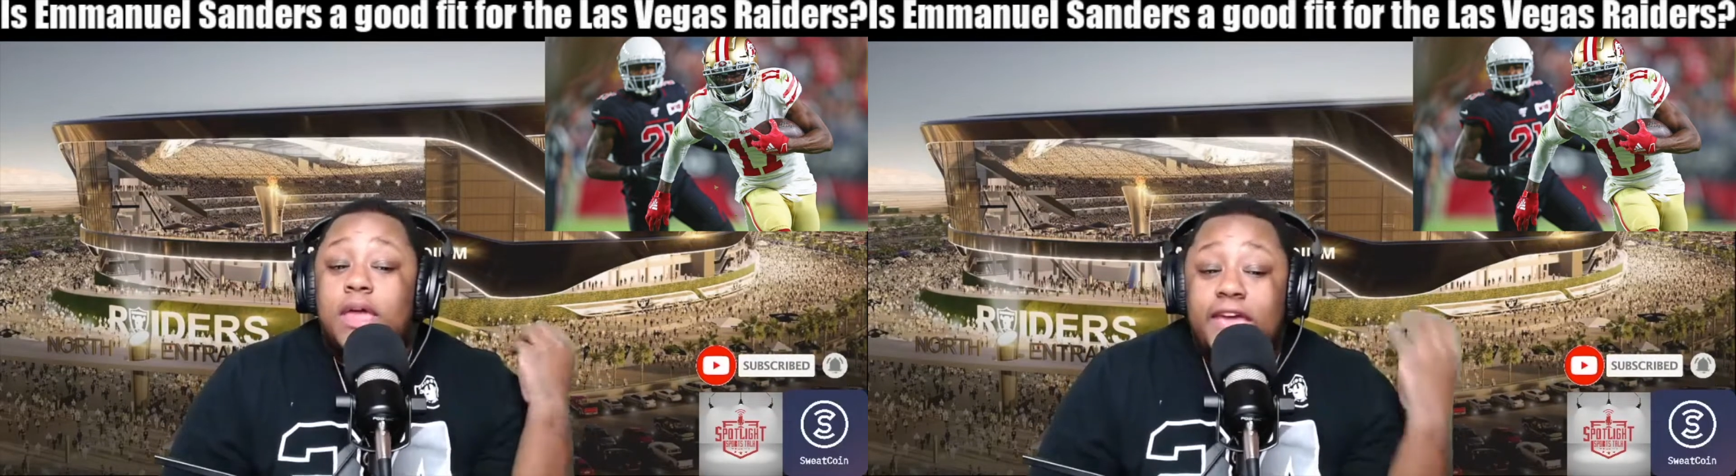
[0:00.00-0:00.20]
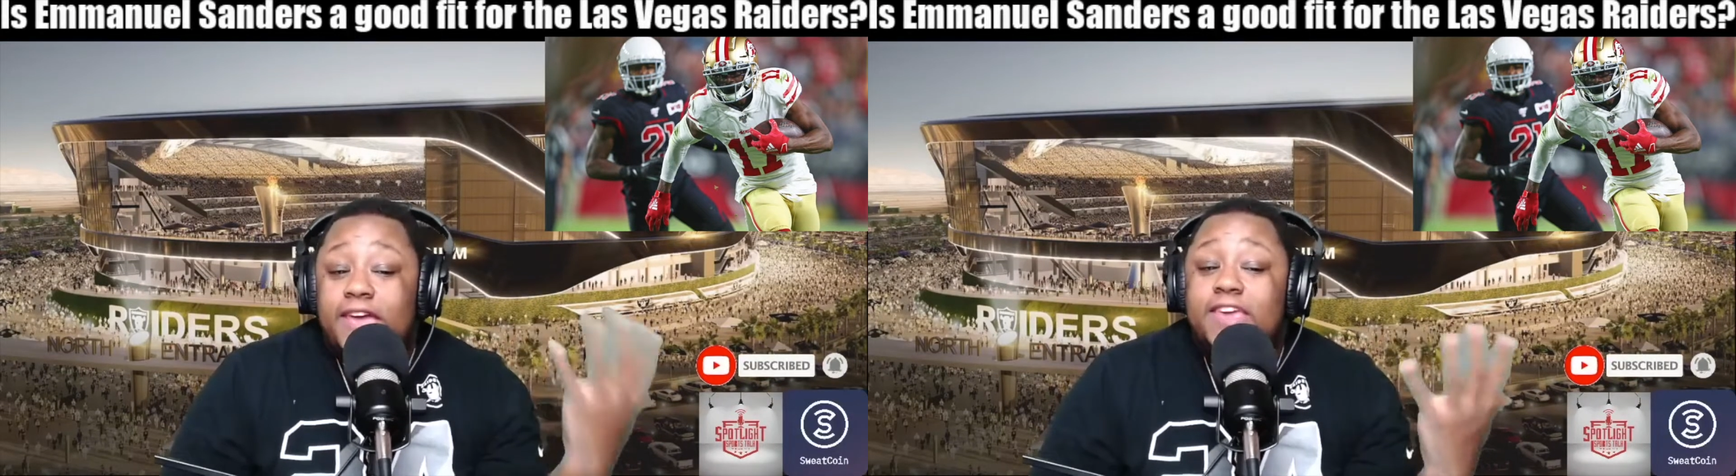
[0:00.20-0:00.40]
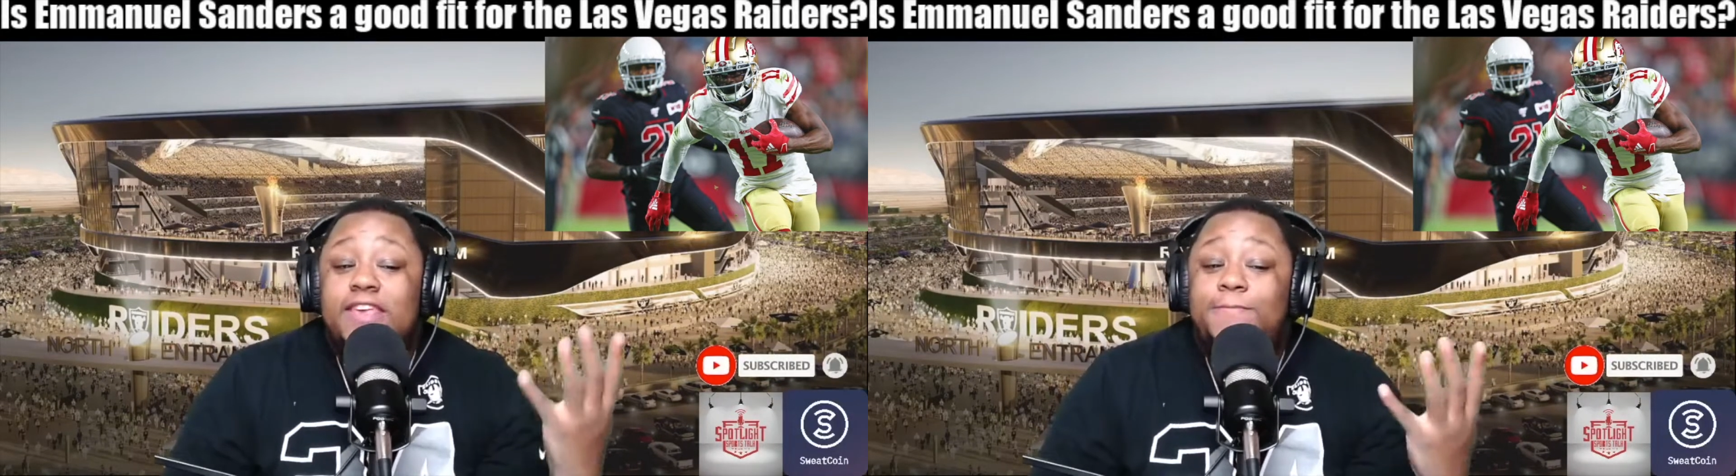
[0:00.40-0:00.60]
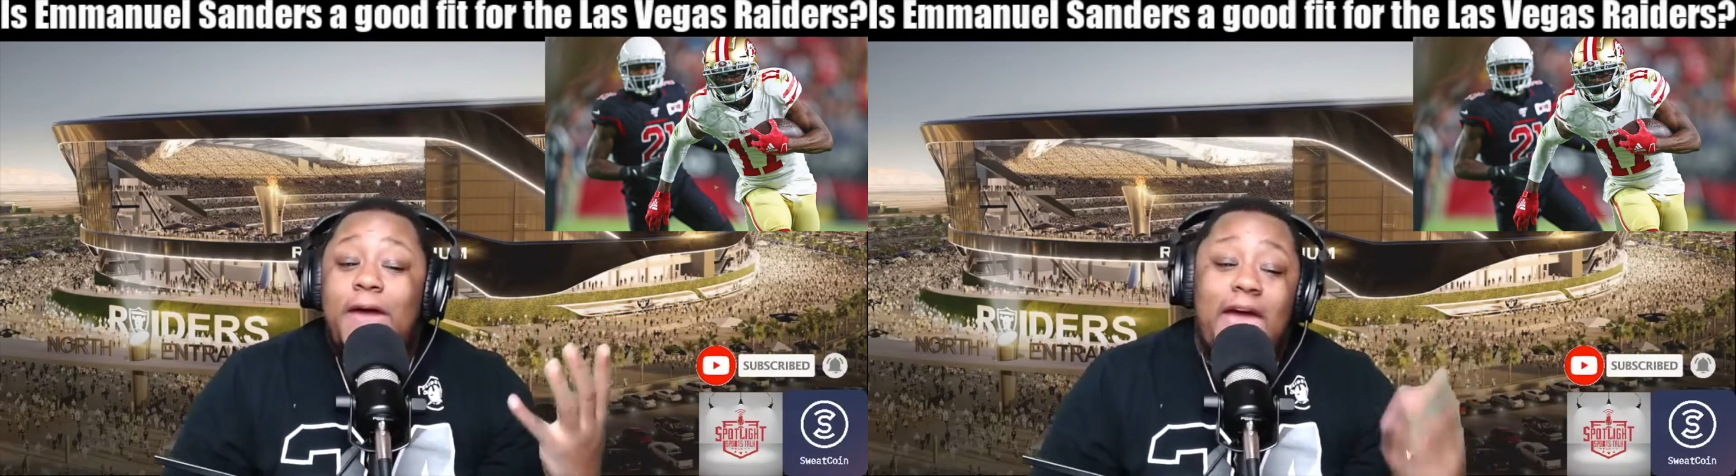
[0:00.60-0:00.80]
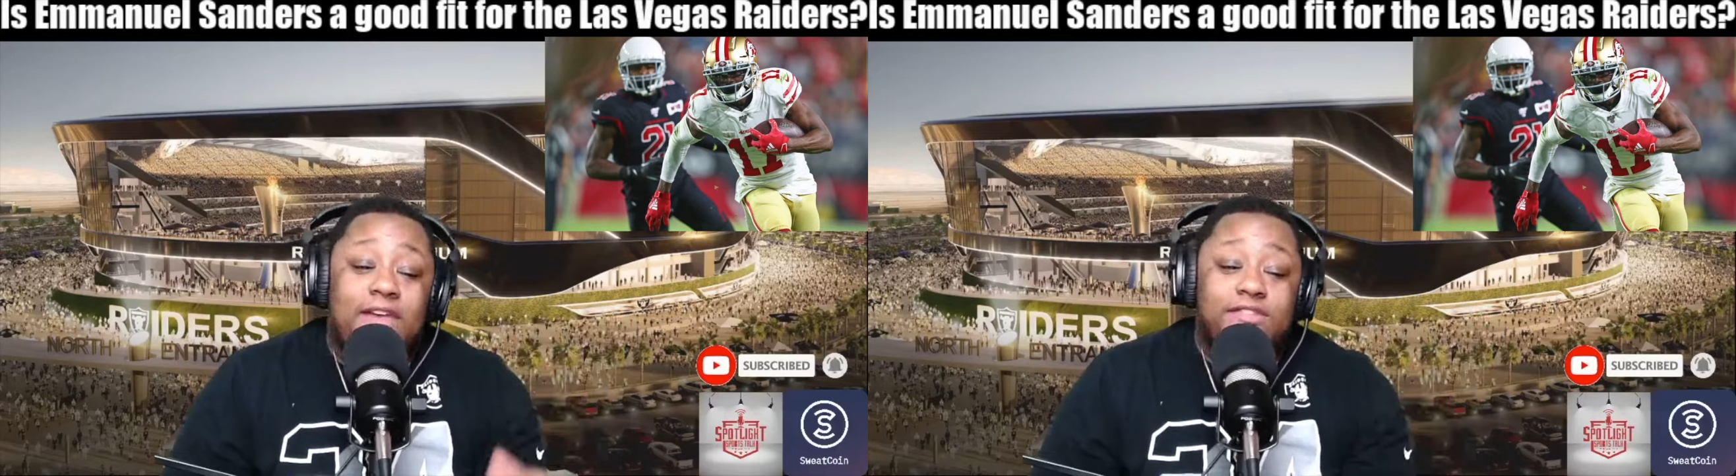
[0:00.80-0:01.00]
in his
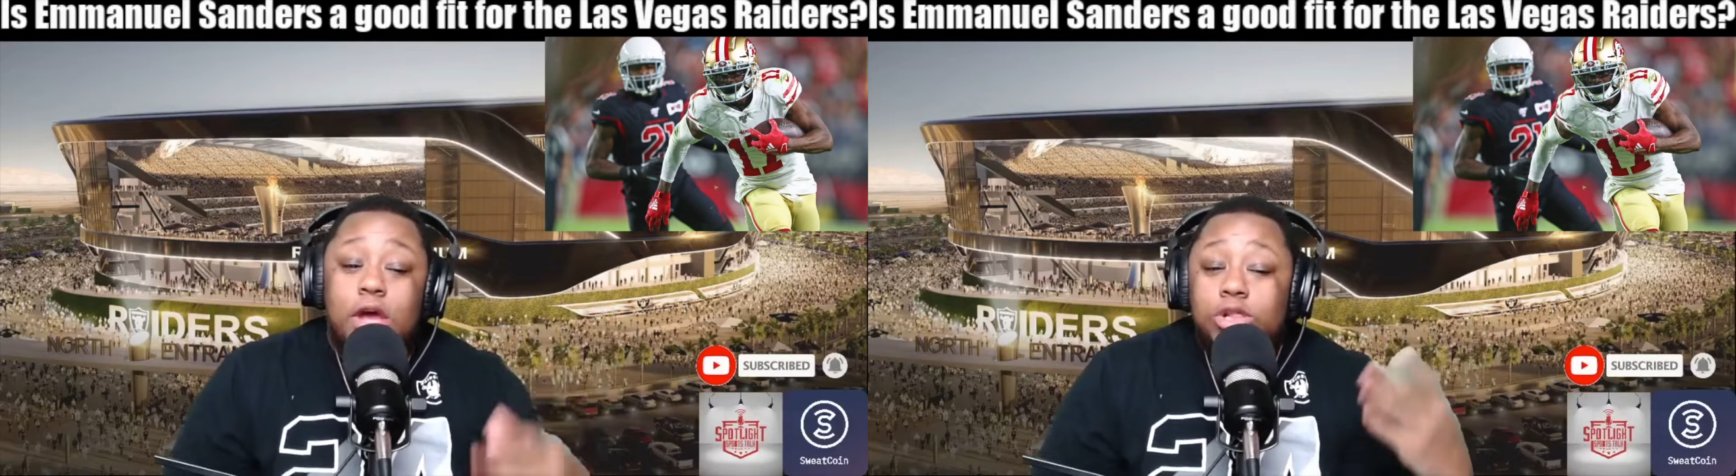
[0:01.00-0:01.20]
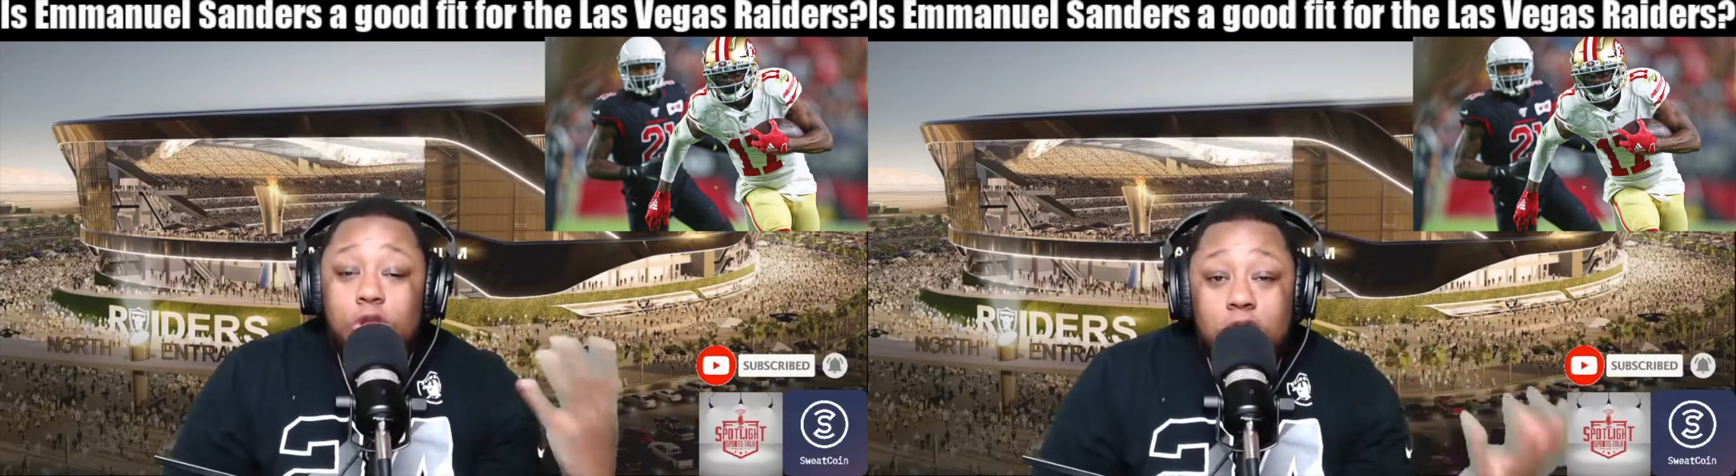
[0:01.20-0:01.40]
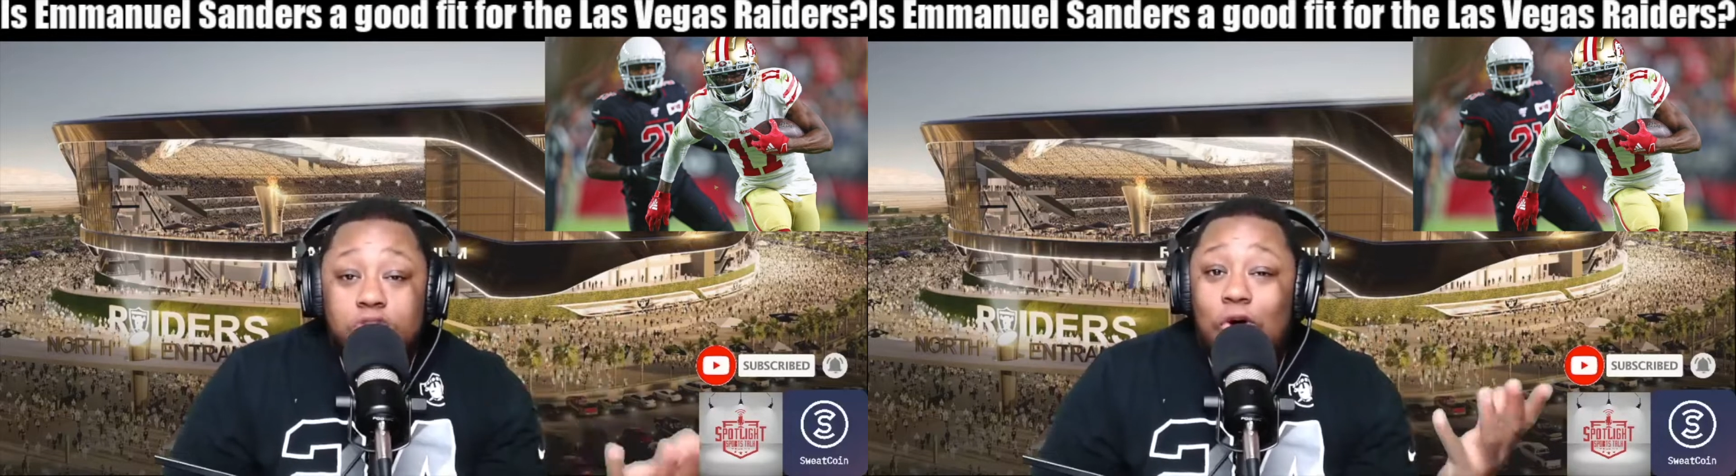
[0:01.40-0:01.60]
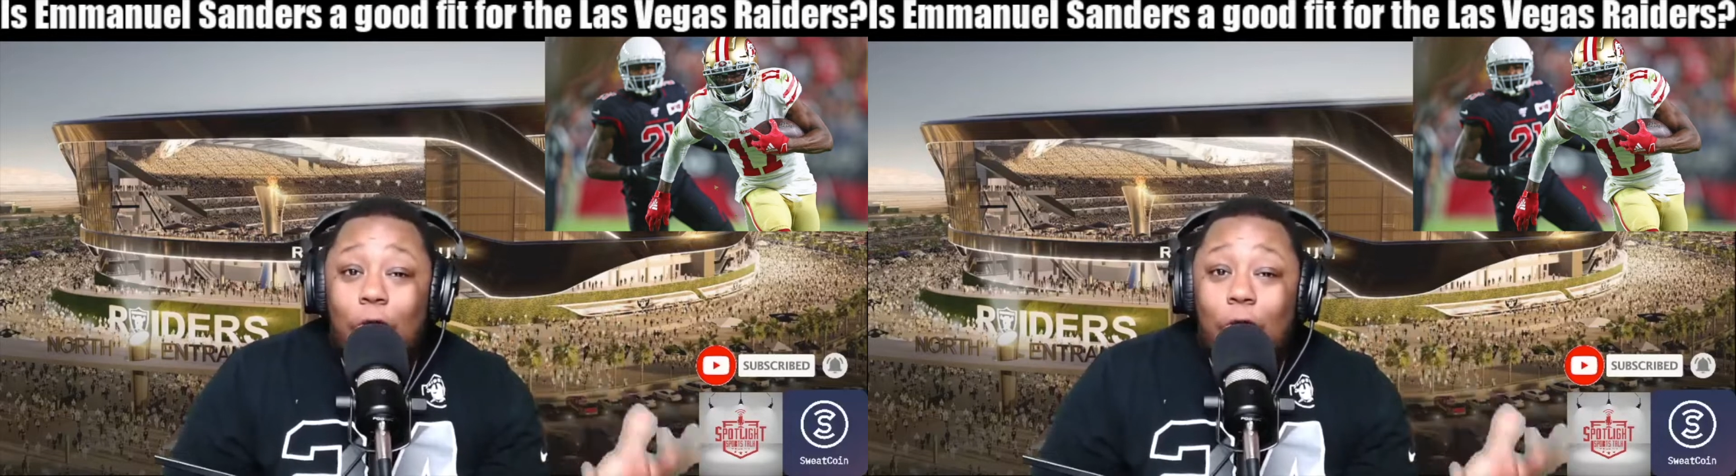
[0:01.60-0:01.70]
past. Look at the